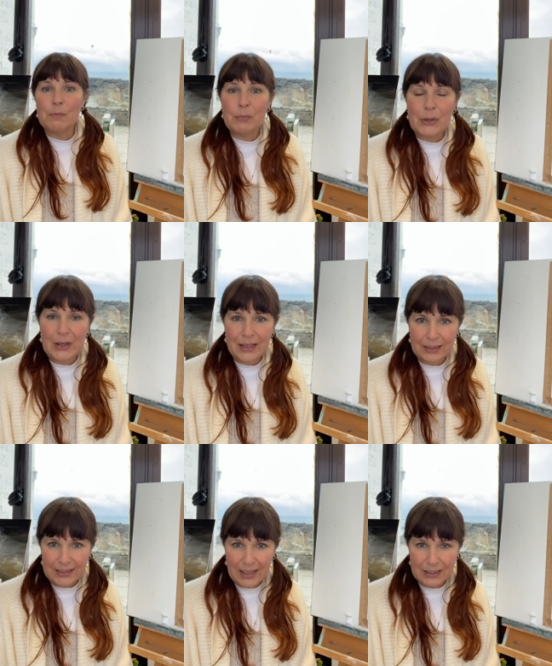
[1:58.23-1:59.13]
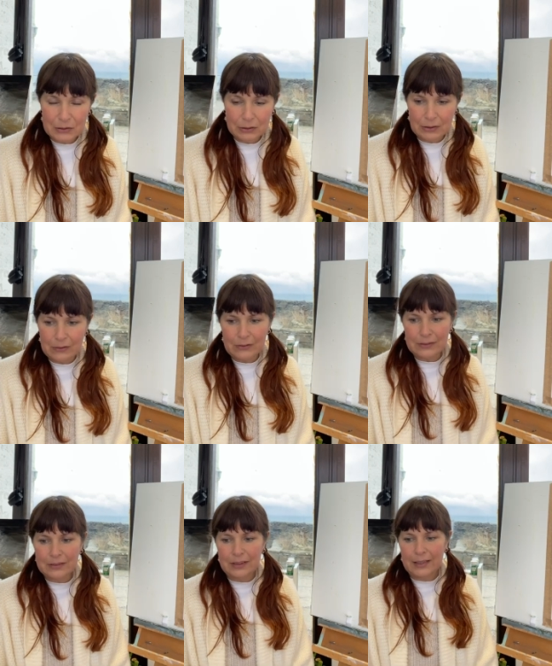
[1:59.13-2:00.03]
Put a candle
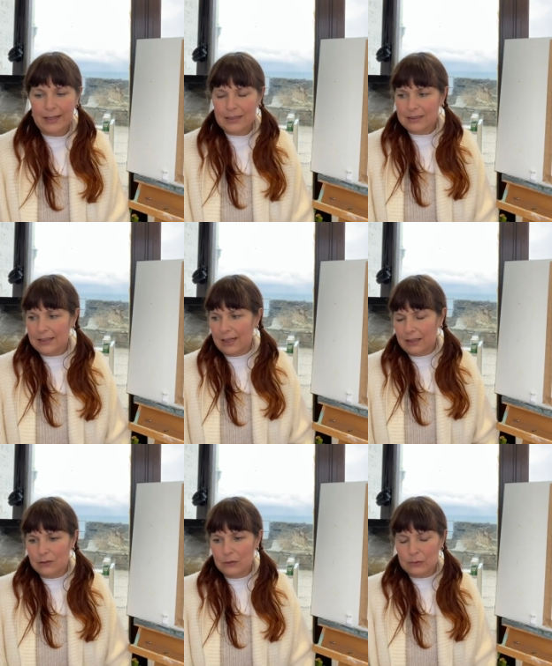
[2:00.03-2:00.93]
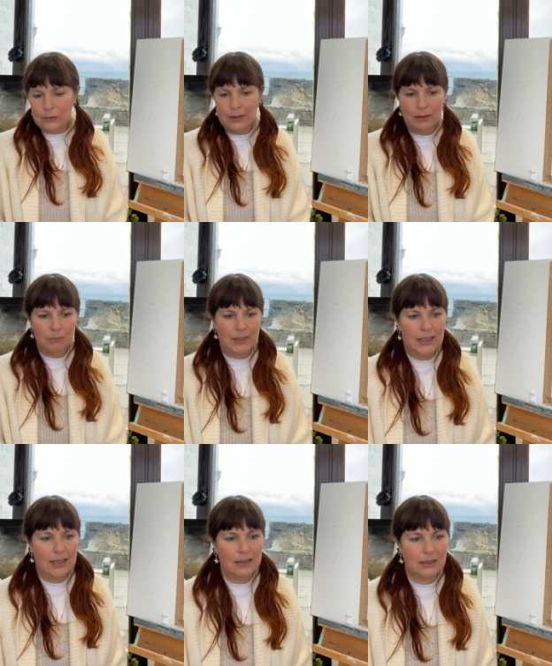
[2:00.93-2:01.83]
on, light a candle and be
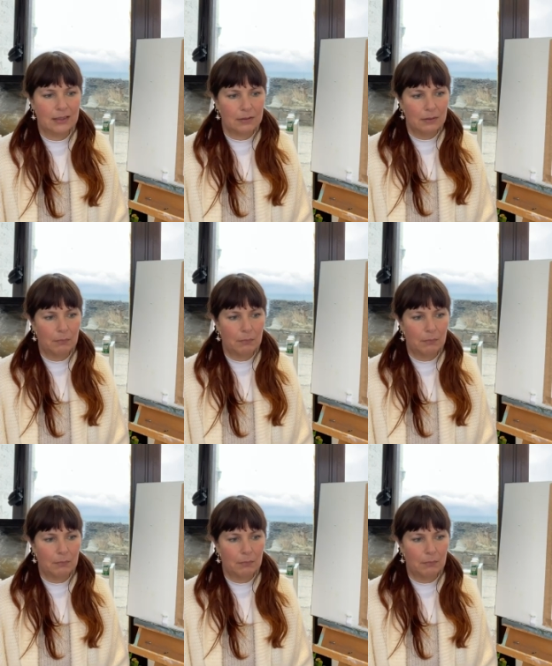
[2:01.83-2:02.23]
in the